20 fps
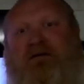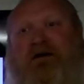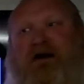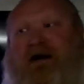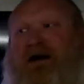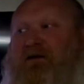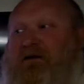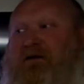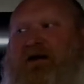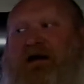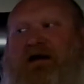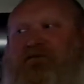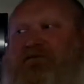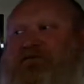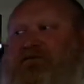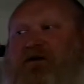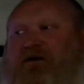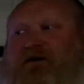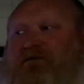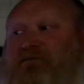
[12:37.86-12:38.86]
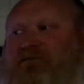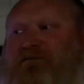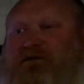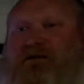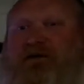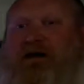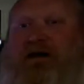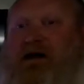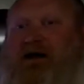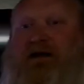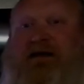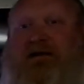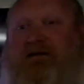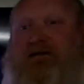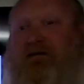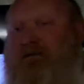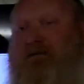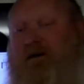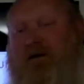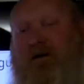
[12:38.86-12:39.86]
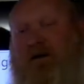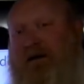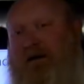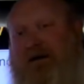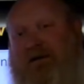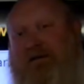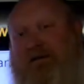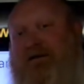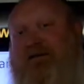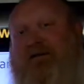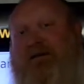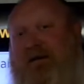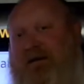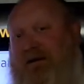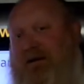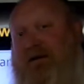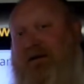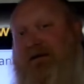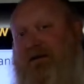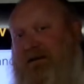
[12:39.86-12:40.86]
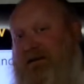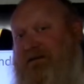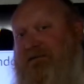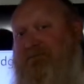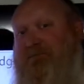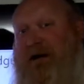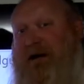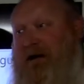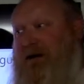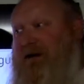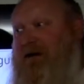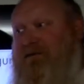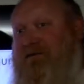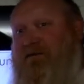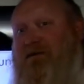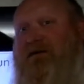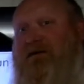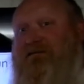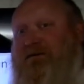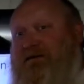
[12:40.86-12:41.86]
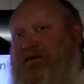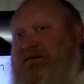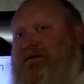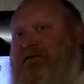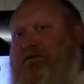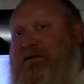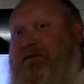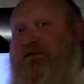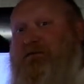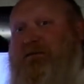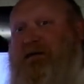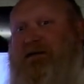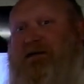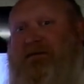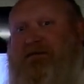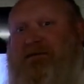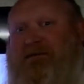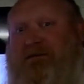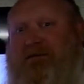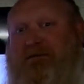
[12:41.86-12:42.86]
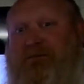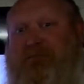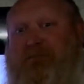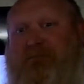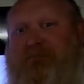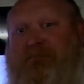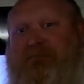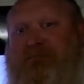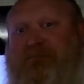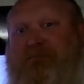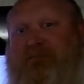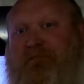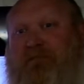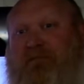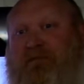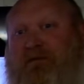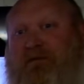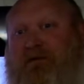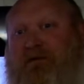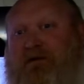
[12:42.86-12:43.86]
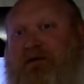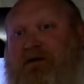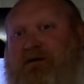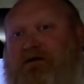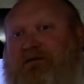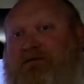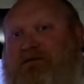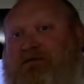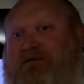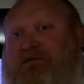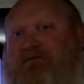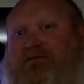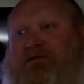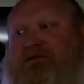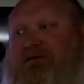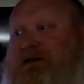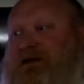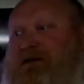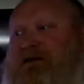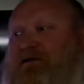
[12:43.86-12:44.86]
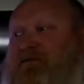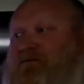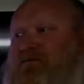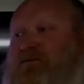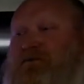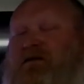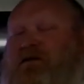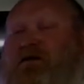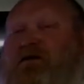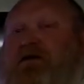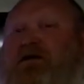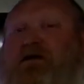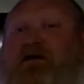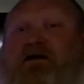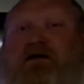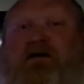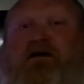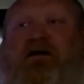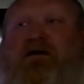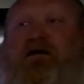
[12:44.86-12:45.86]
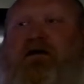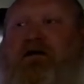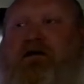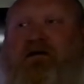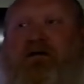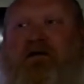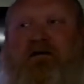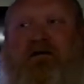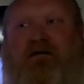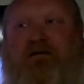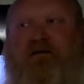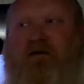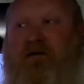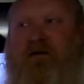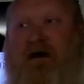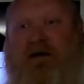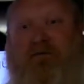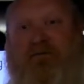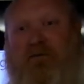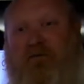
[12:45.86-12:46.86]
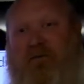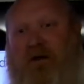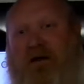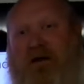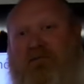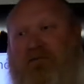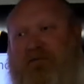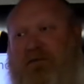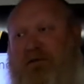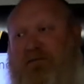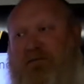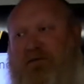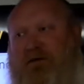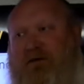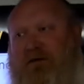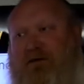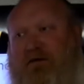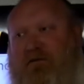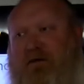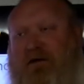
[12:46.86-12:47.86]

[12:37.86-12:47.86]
I don't have to wait for them. I, all right, it is law, it is by law you have to let them know immediately. All right, they don't. You don't have to wait for them to go.